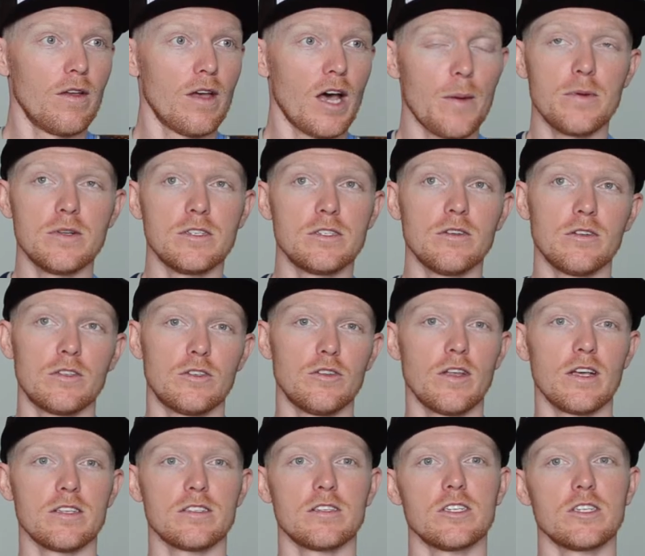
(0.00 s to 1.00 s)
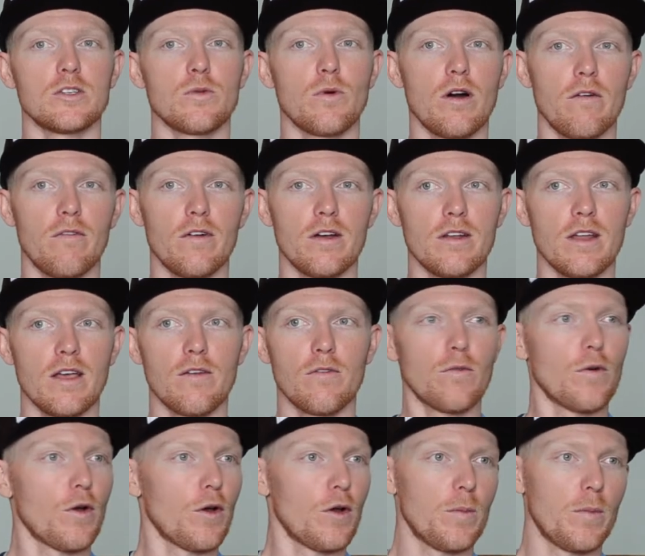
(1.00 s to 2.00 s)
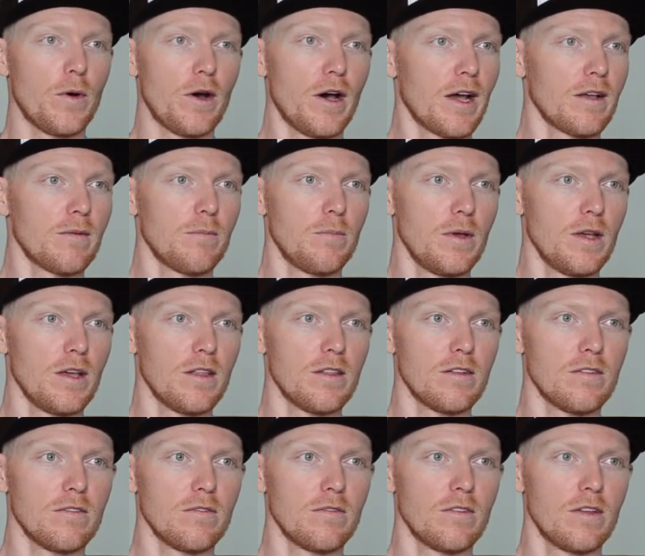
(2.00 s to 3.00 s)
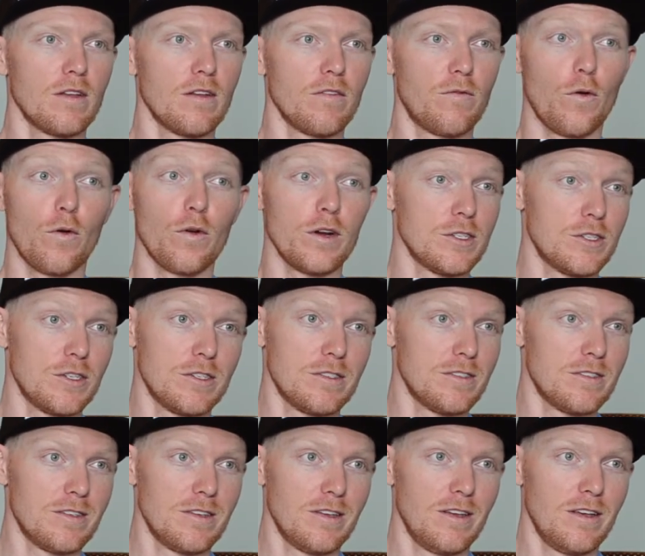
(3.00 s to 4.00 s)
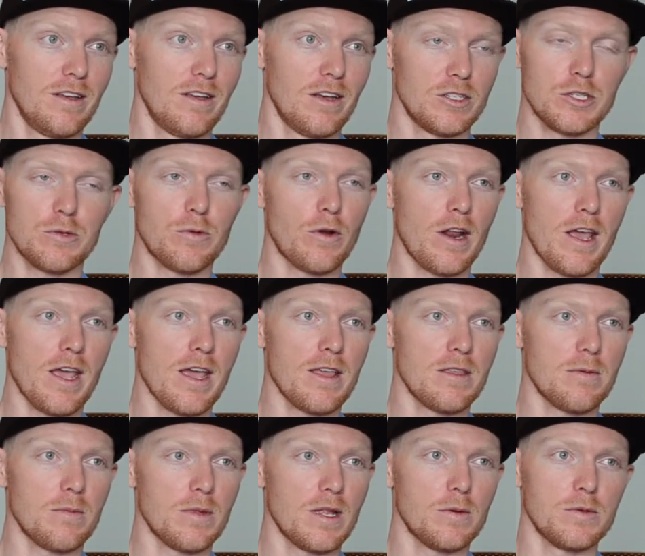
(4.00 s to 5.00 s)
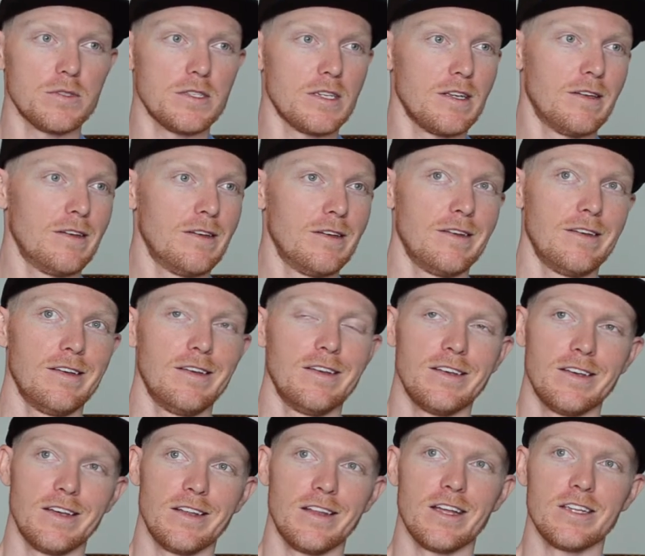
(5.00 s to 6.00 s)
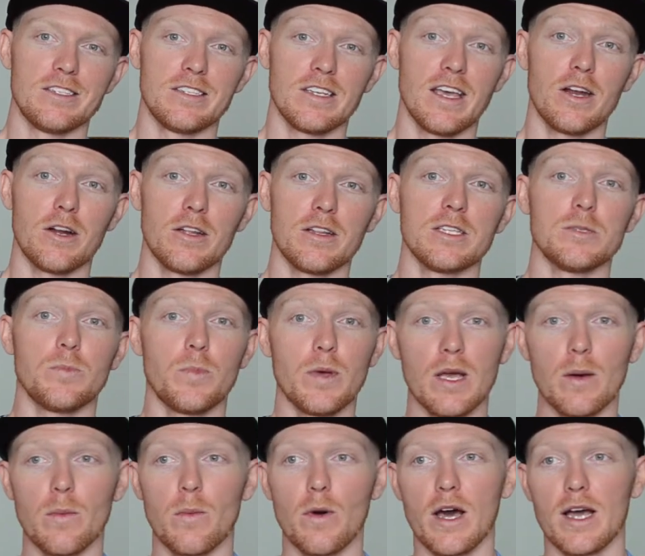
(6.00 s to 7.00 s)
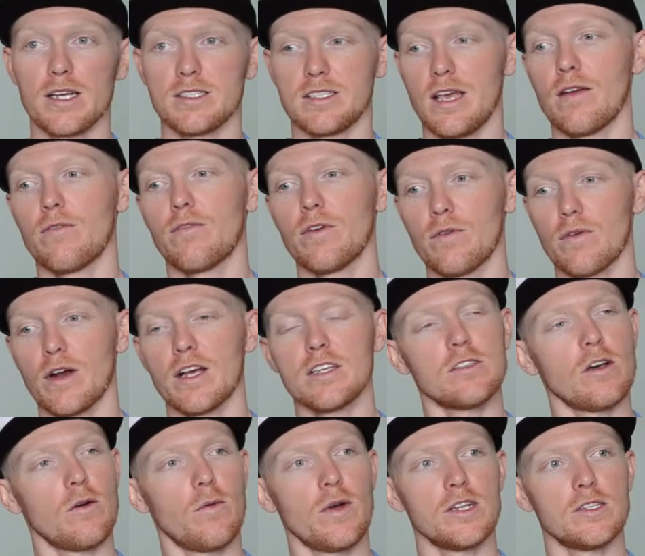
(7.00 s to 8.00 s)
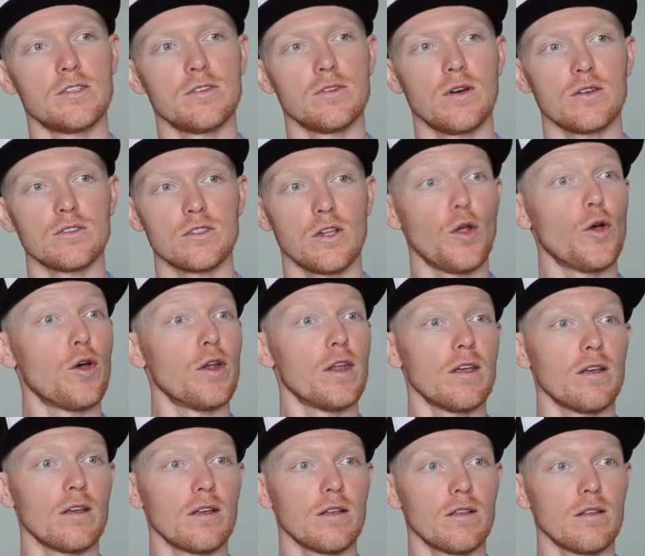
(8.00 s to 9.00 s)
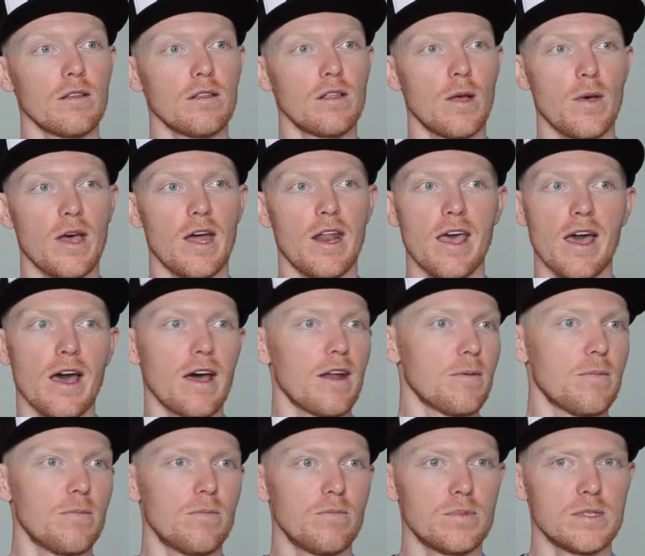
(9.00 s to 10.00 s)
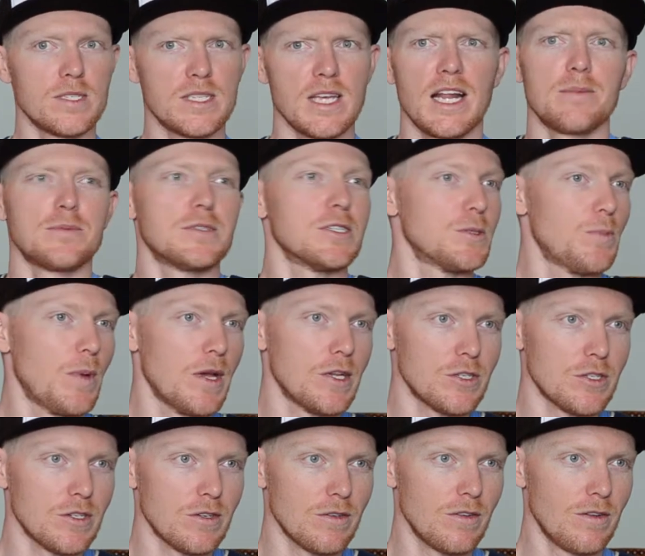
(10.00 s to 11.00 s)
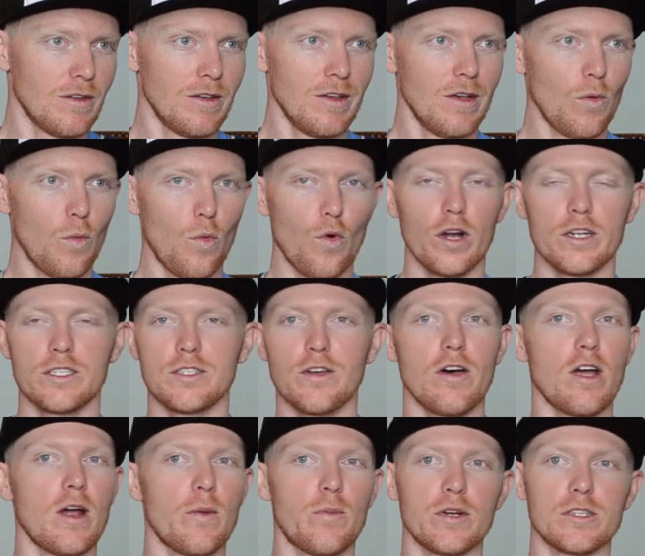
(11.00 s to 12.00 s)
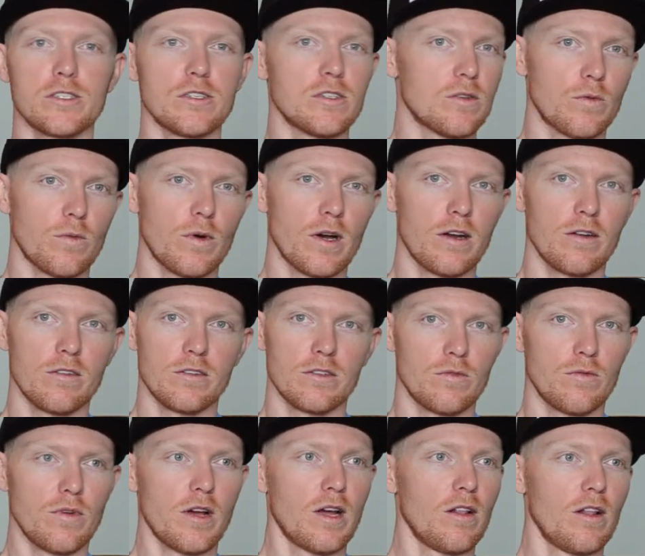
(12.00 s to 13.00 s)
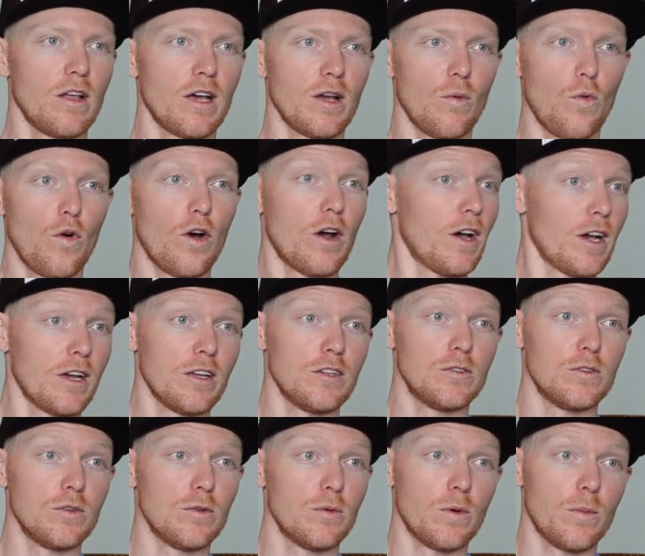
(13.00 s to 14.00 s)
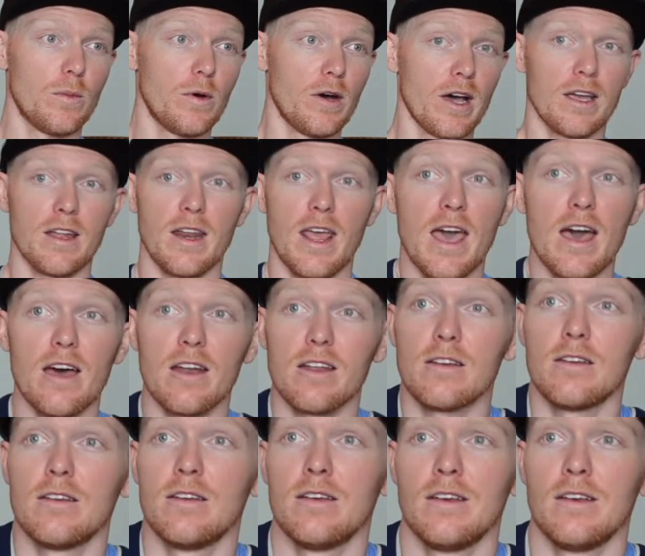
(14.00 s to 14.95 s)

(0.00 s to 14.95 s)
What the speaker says: Up until 2012, I'd never rode a bike bigger than 4 inches. I just rode Anthem, and that was it. And then to get on these bigger bikes, every race I went to, I was learning about how to set up suspension, what tire pressure to run, like what I can do to a bike, and how to